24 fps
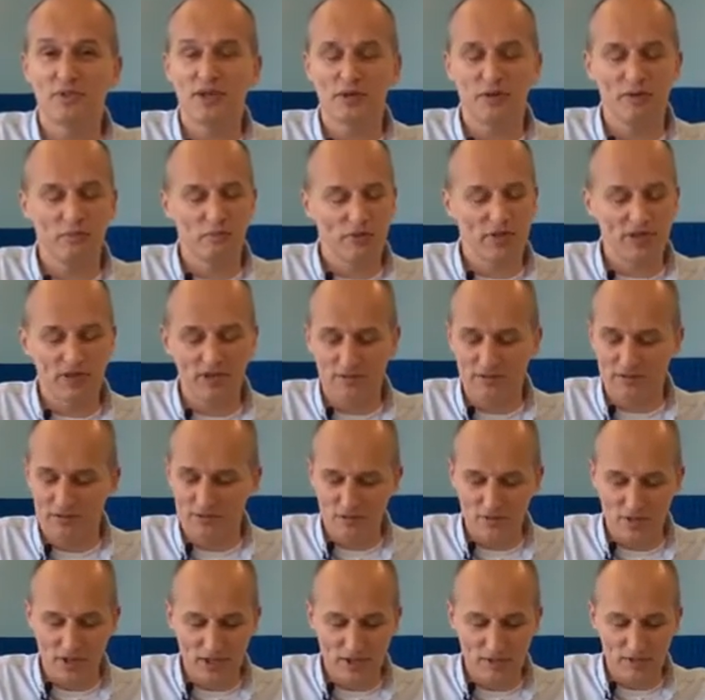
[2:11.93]
That will be a
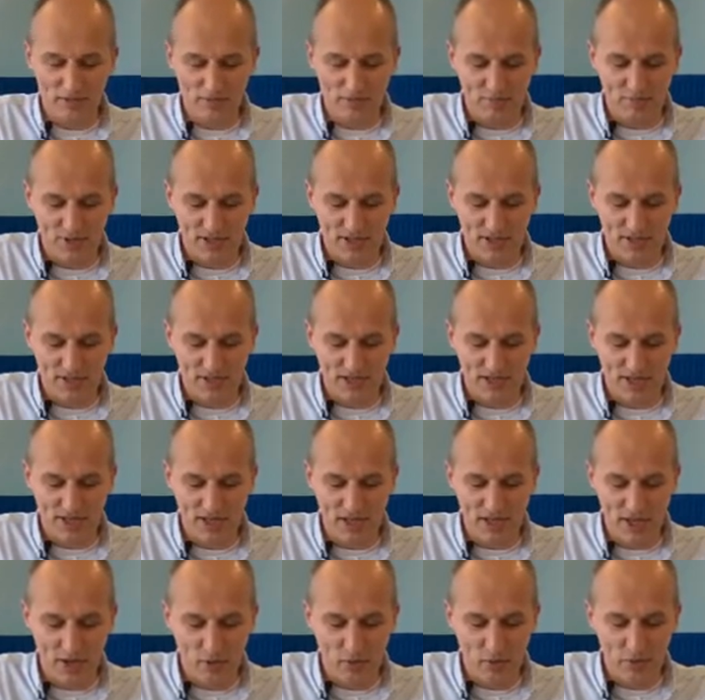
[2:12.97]
great blessing and
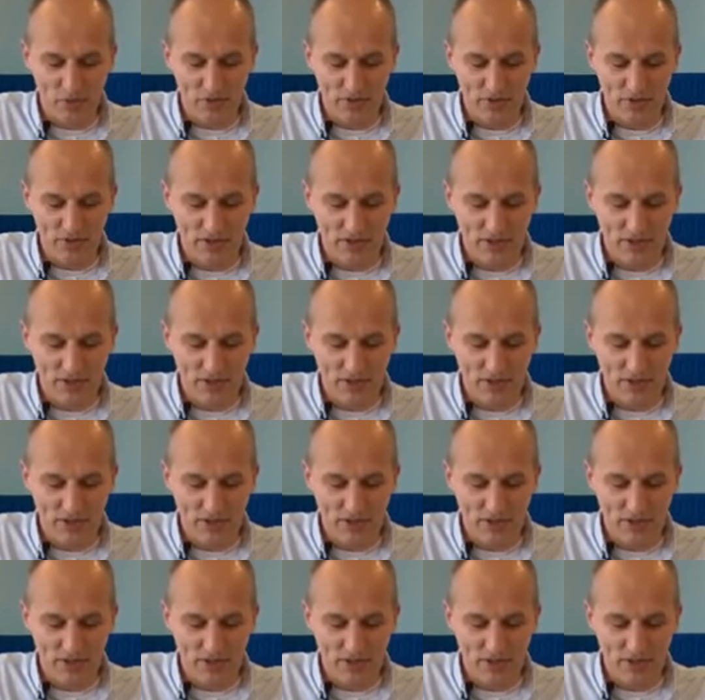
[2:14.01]
help,